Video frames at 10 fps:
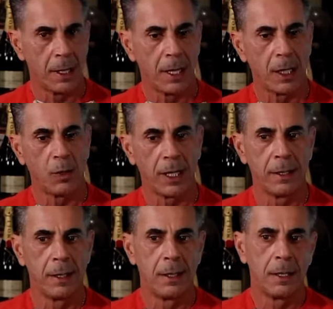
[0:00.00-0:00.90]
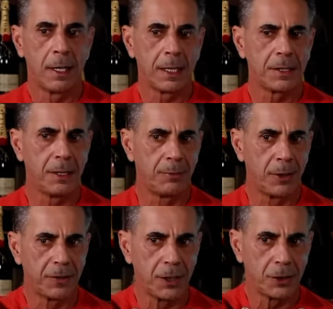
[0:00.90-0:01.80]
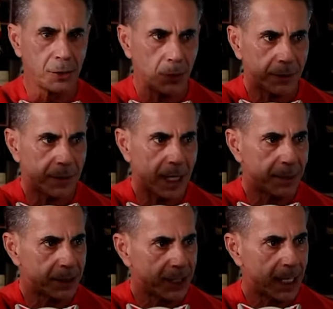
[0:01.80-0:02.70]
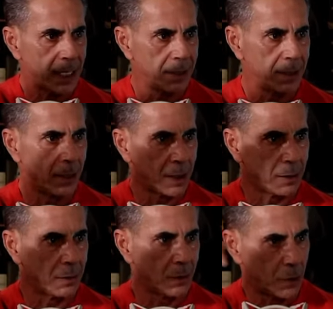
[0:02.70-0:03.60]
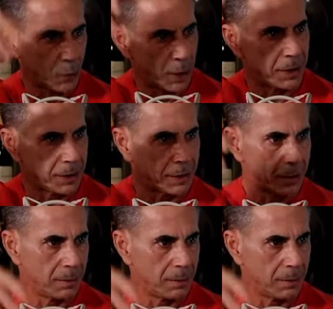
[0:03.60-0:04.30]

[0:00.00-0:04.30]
Anyway, I seen him put tissues on the top of the stand, you know, like where the witnesses.